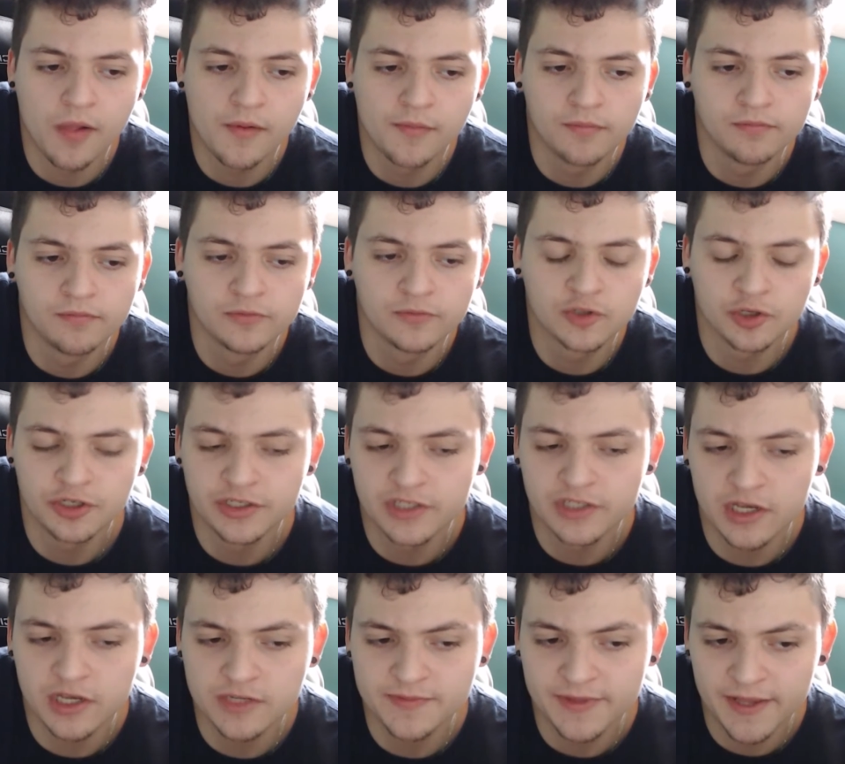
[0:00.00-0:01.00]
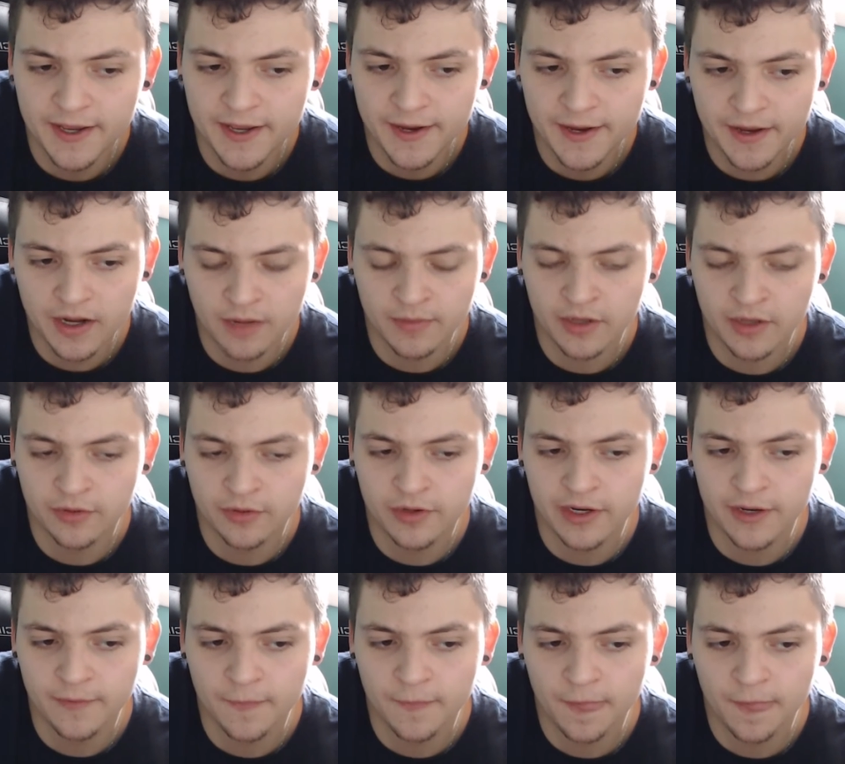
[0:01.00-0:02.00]
so she tells me that, and I'm like,
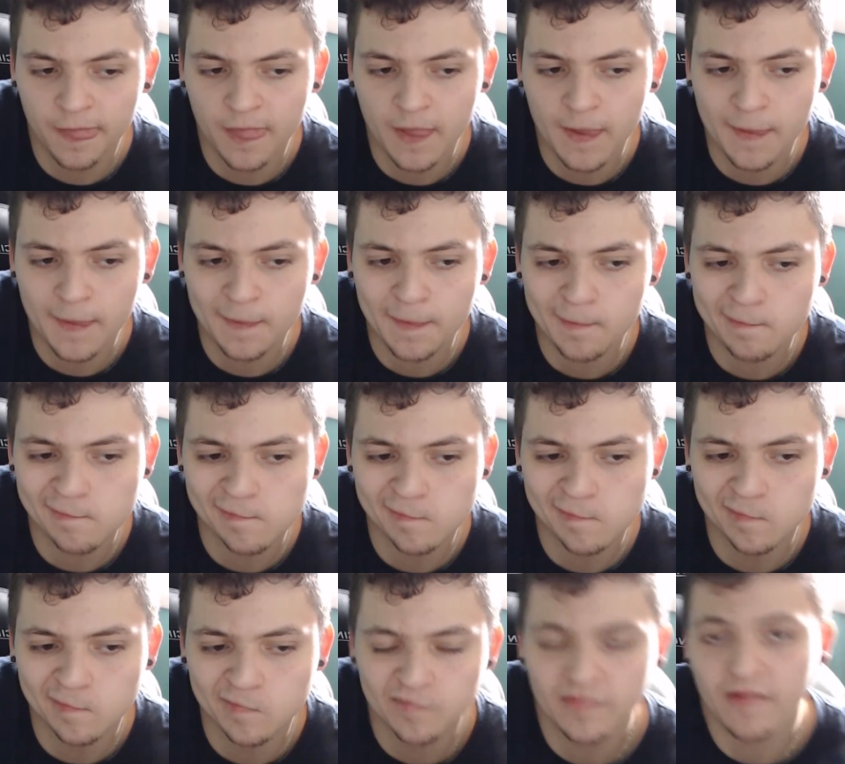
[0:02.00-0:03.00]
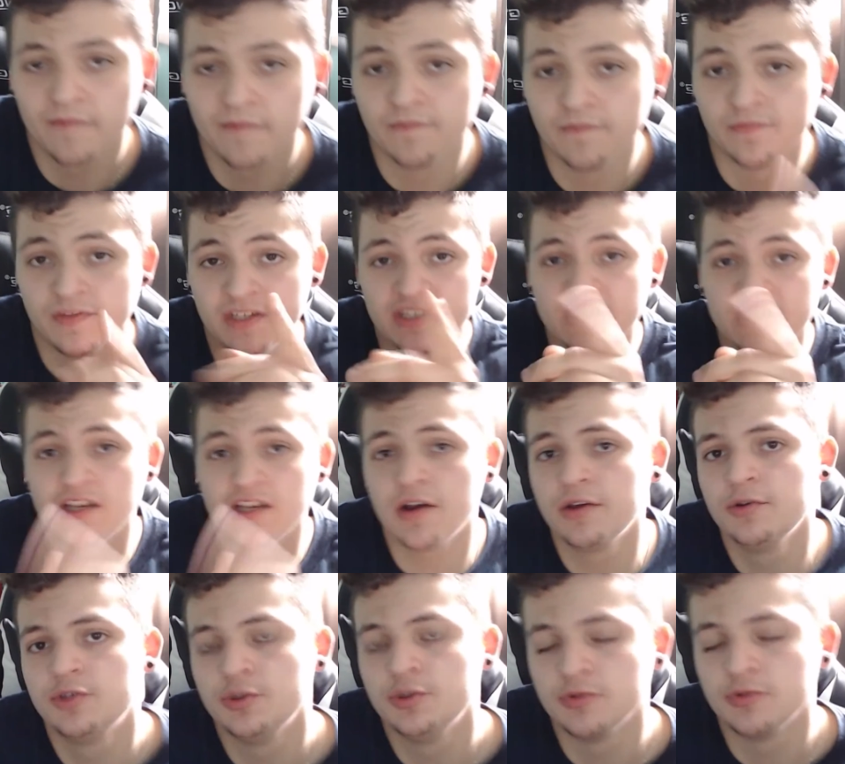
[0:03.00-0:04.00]
okay. This is how I
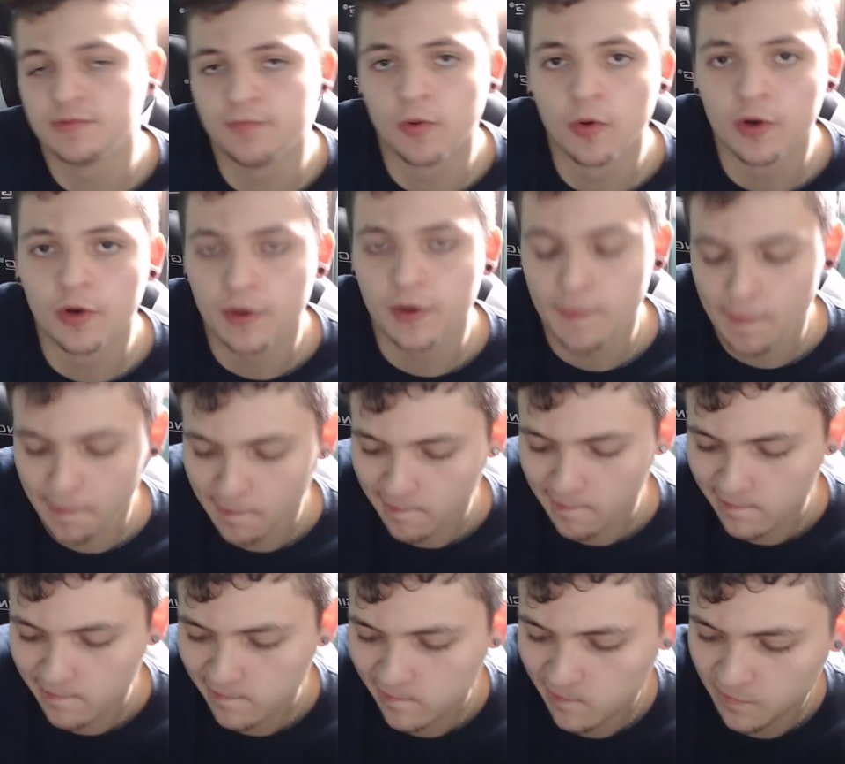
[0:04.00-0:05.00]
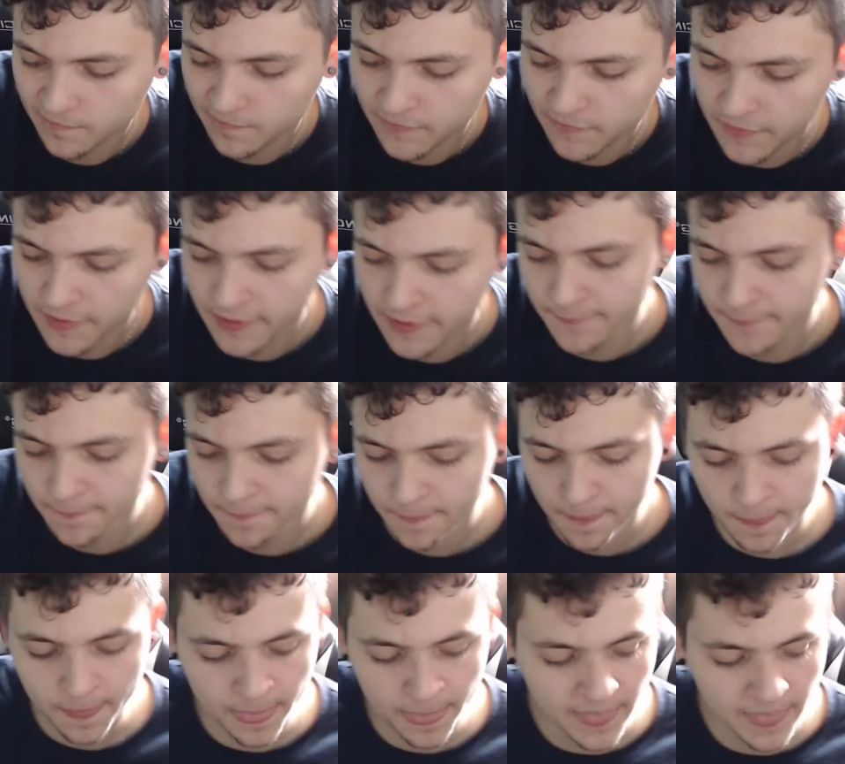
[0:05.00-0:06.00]
knew she was bored. All right.
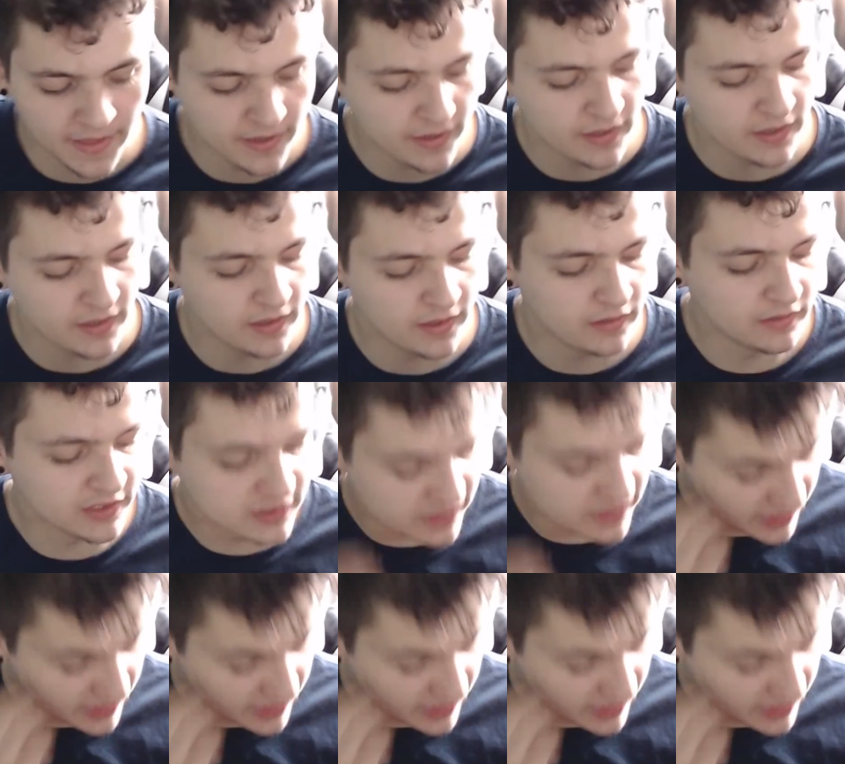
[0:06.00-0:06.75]
Let's take a